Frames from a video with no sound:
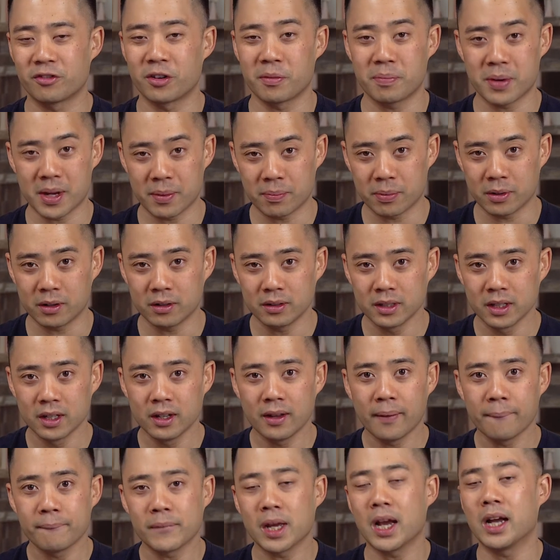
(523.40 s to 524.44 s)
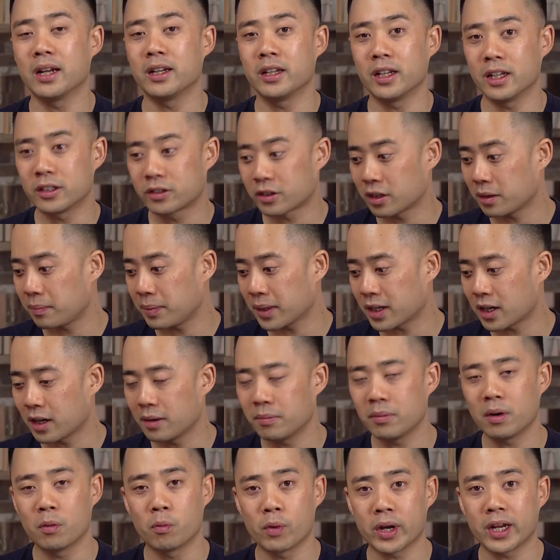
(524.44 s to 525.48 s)
for people, and it's gonna
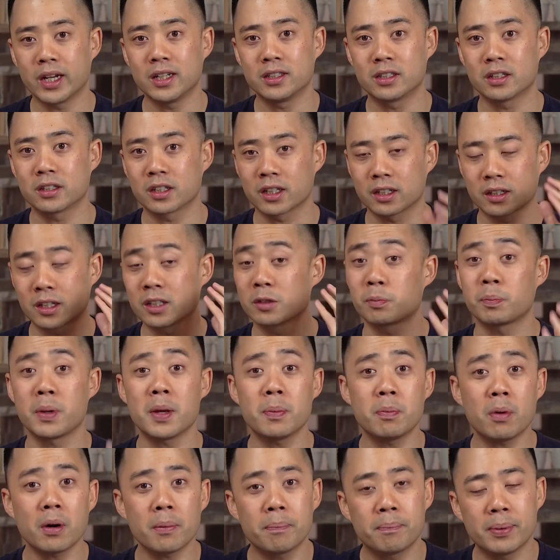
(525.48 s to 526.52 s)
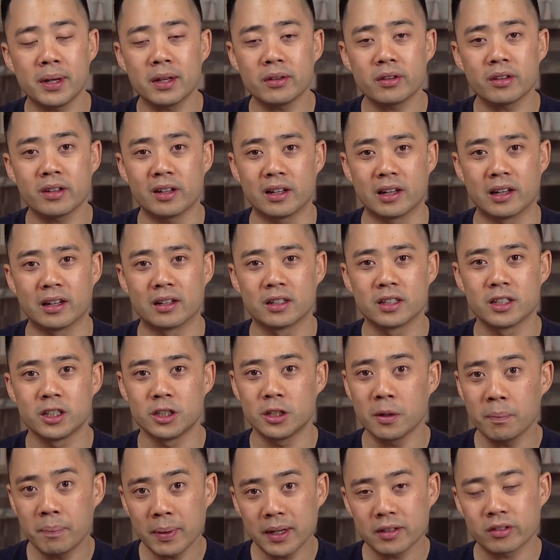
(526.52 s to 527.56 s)
become way easier because people are busy.
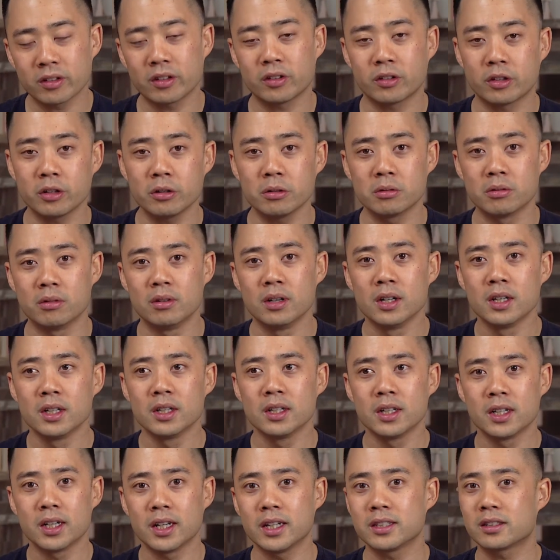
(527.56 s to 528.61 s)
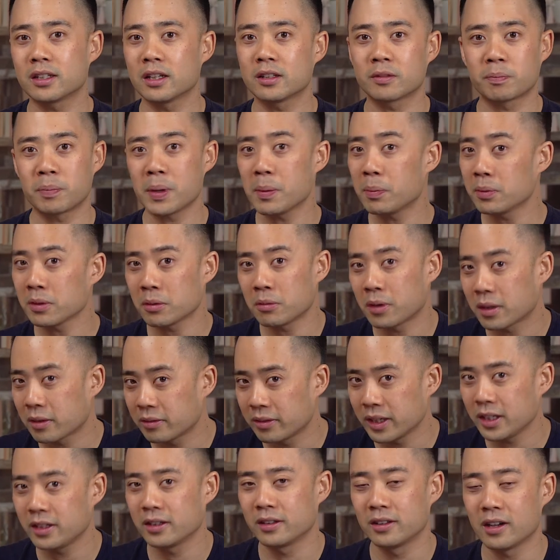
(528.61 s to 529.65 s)
You're busy too. It's people don't want to
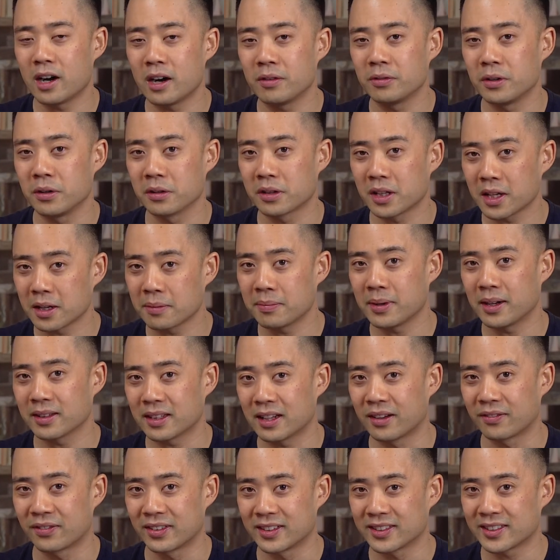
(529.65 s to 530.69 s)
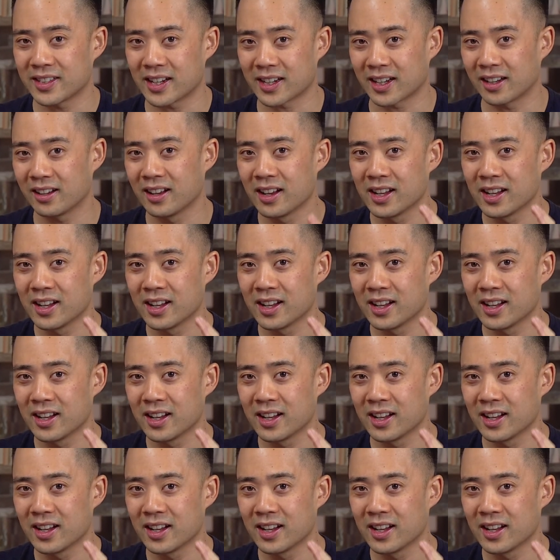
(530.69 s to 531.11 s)
read your novel. Think about that for a second.